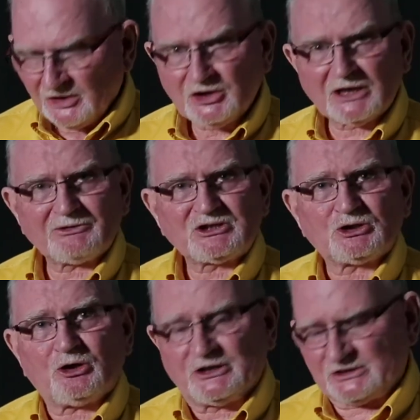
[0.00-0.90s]
You have a
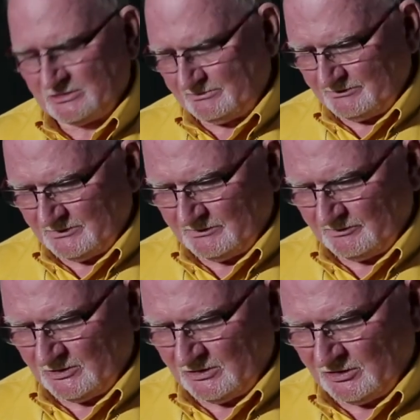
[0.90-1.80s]
choice.
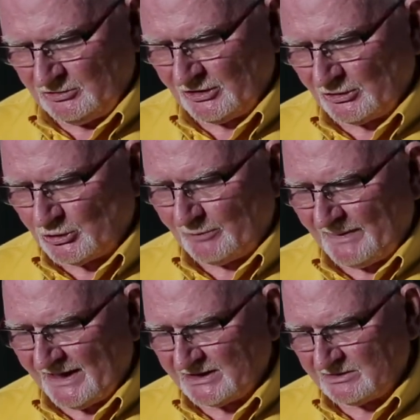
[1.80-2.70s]
You can go to
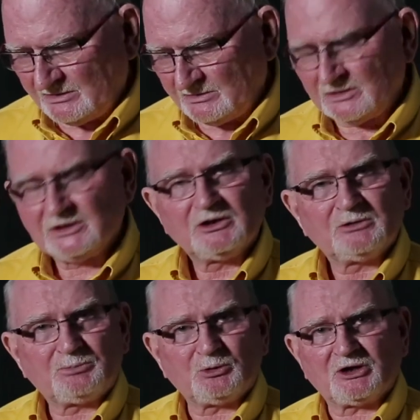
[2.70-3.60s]
bed,
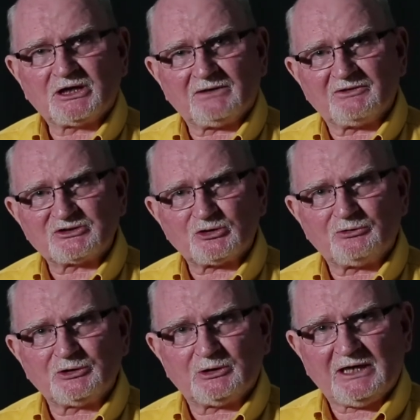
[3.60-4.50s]
pull the covers
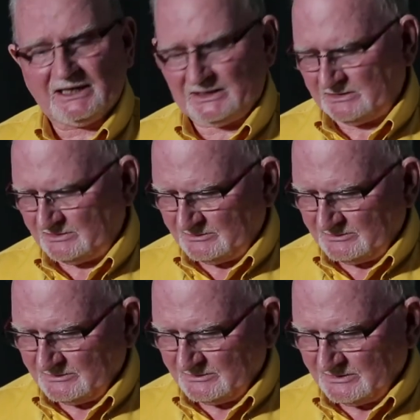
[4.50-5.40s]
over your head,
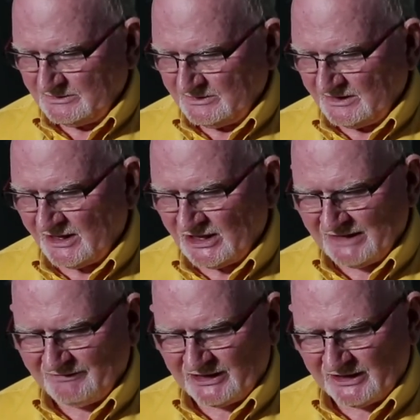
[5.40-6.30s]
and
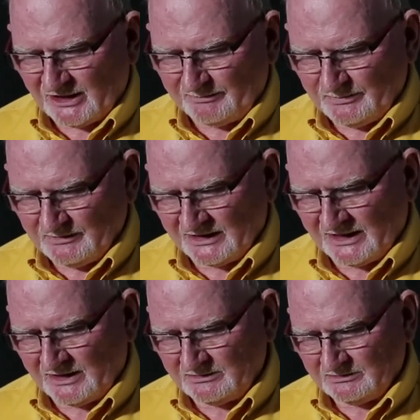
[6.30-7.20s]
never get up
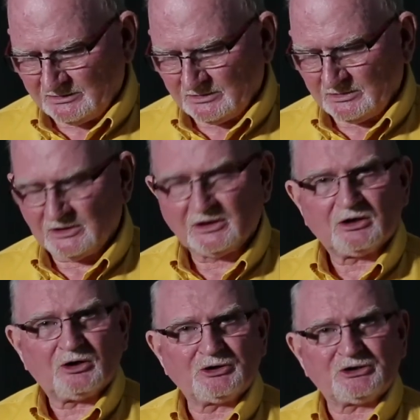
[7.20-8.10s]
again,
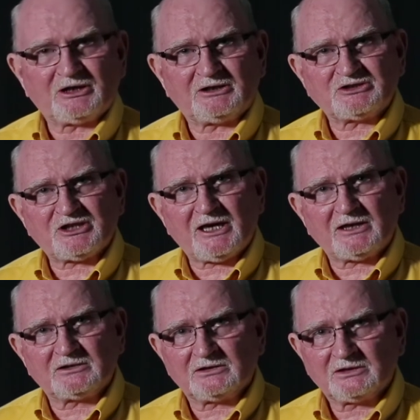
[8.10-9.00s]
or you can
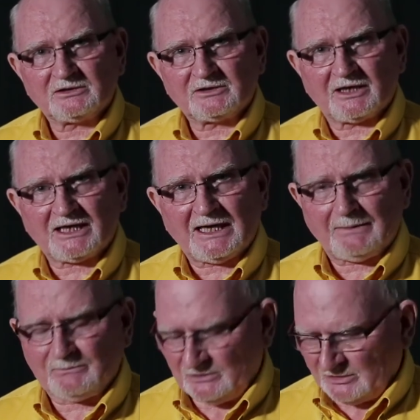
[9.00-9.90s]
decide to
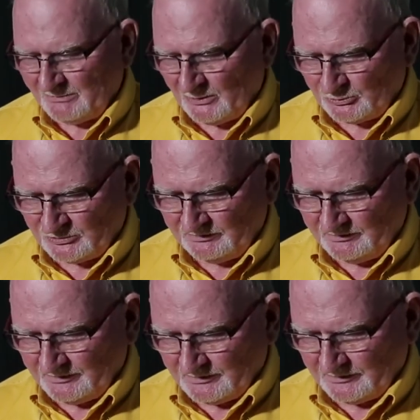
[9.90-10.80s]
climb the mountain.